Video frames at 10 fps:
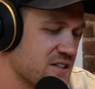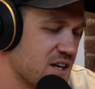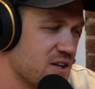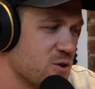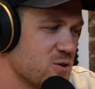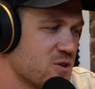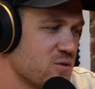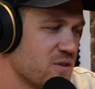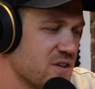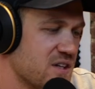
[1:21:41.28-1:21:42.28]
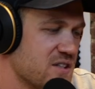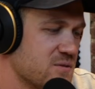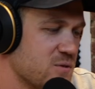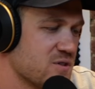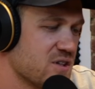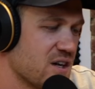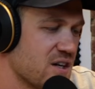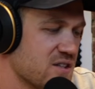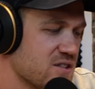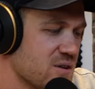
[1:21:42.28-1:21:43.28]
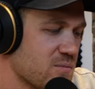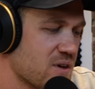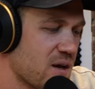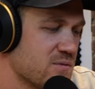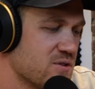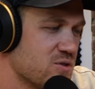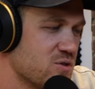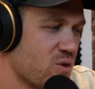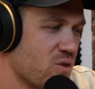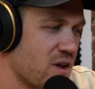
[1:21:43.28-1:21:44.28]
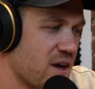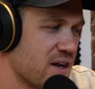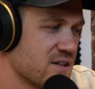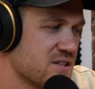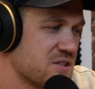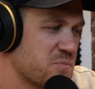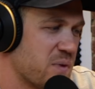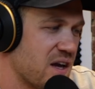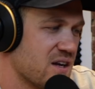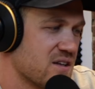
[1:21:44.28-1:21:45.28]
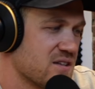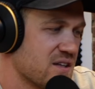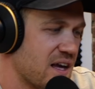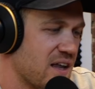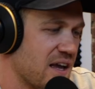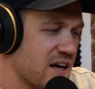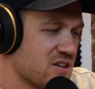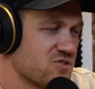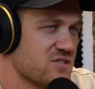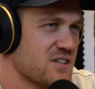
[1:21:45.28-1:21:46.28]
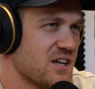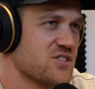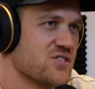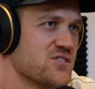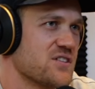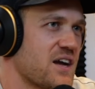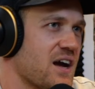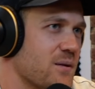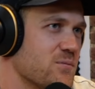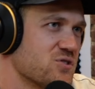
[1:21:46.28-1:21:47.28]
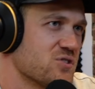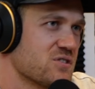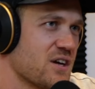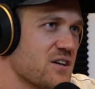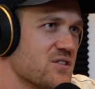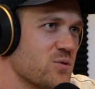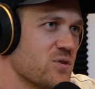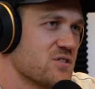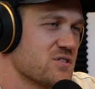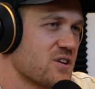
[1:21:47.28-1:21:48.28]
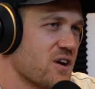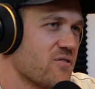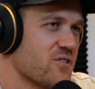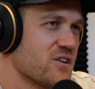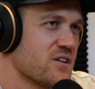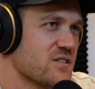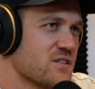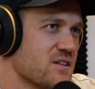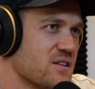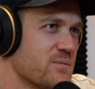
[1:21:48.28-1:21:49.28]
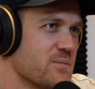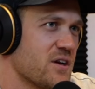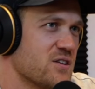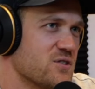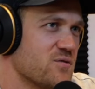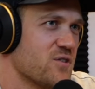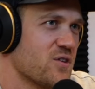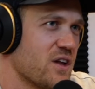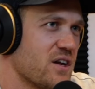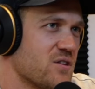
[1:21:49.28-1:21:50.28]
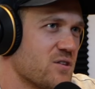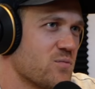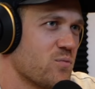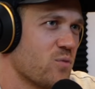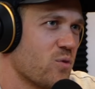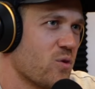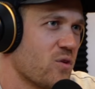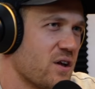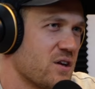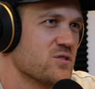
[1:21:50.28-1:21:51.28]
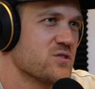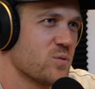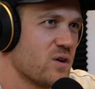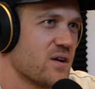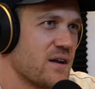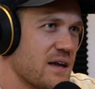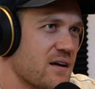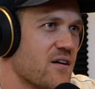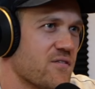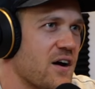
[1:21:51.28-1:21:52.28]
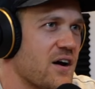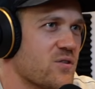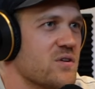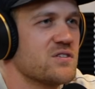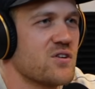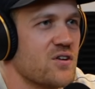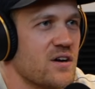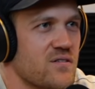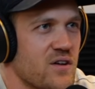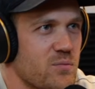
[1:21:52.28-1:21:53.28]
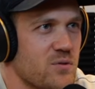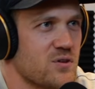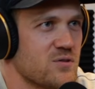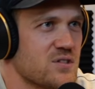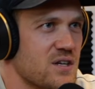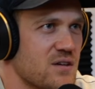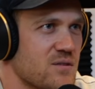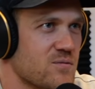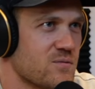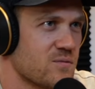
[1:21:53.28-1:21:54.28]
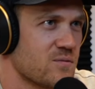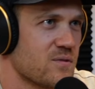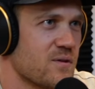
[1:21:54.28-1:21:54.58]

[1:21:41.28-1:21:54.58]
continue to release music, and sometimes you don't like spend extra sessions and times just like doing discovery because you feel like more like you just want to get a final result out of like producing?